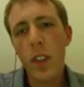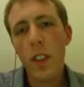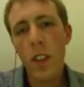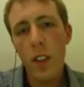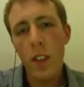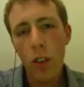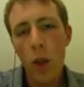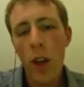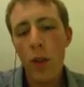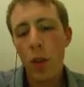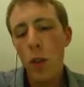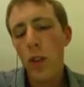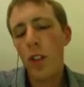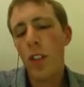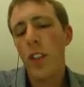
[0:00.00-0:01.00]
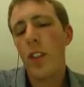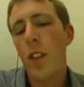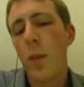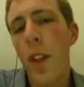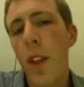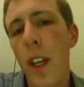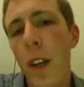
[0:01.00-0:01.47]
So I wrote
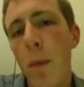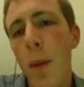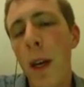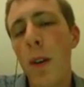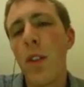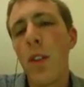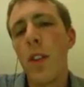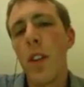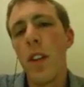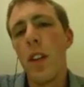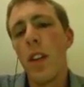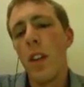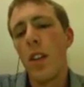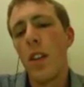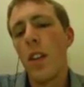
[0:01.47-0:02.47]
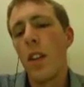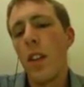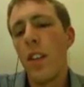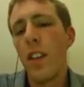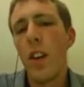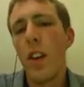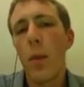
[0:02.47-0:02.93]
something about
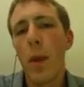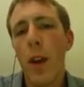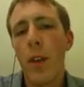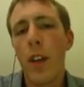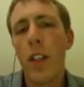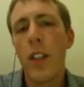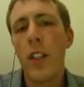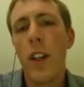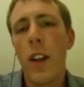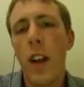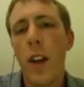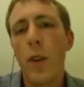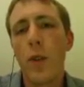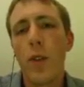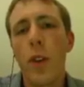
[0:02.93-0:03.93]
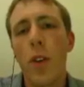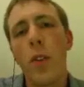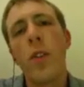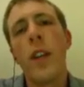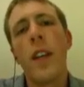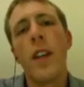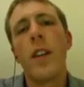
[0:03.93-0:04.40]
our migration, and I
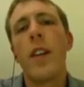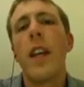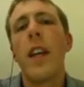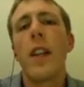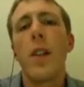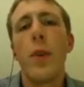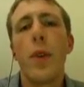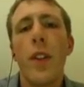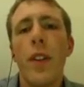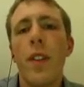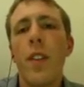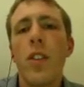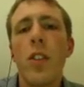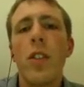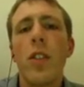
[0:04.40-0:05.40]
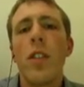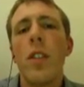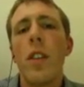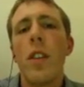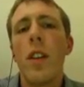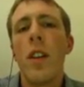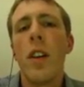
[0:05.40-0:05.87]
also included
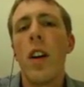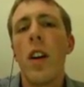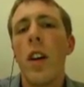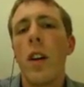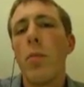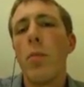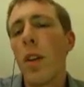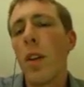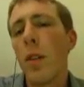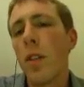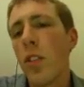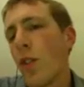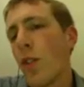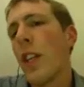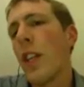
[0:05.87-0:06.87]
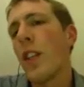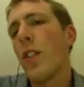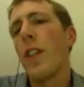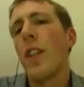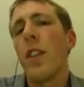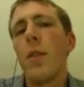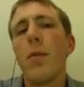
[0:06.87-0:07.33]
our
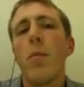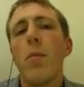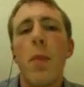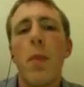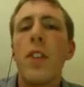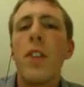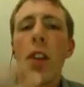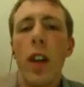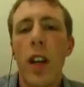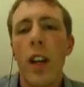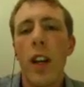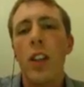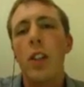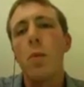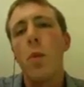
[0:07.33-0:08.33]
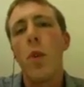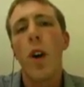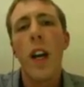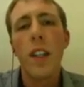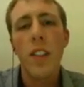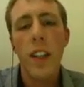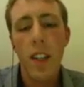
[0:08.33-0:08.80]
strategy by starting at a small
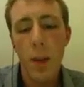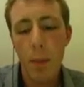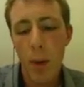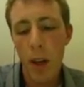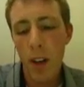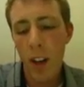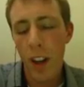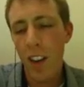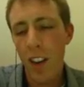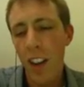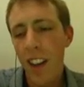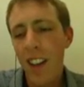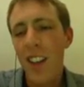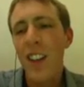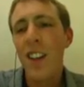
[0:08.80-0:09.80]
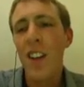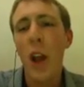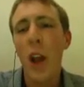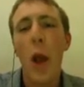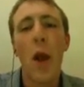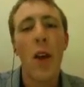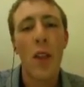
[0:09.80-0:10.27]
isolated part. And
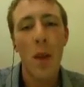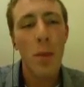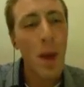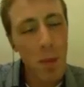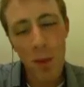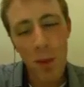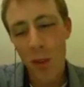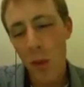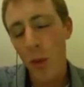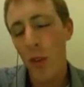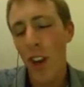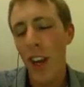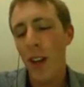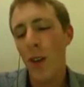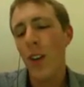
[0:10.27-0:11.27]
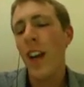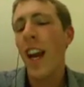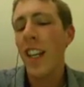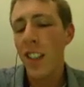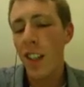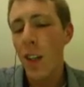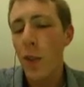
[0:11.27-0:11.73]
the people from Gradle
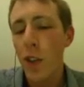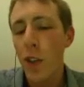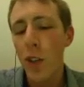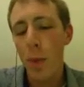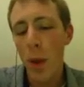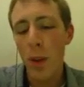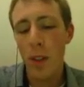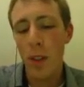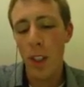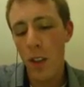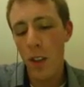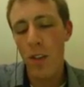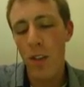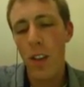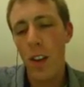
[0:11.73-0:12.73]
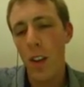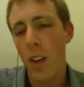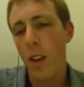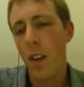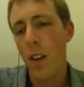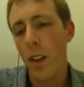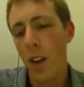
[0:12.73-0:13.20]
actually responded
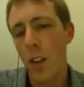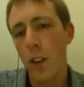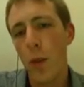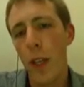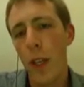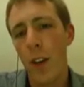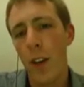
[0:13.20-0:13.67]
on Twitter.